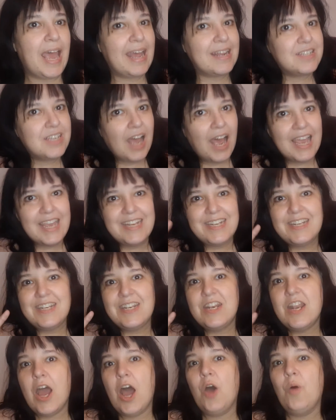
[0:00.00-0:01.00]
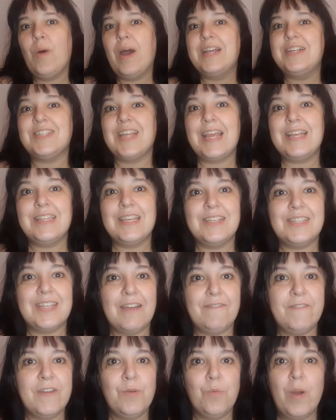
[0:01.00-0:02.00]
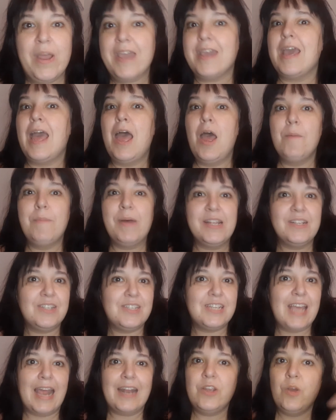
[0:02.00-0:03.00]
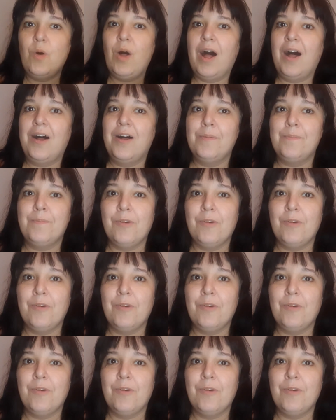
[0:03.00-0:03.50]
and I know I say this every week, but Daniel R.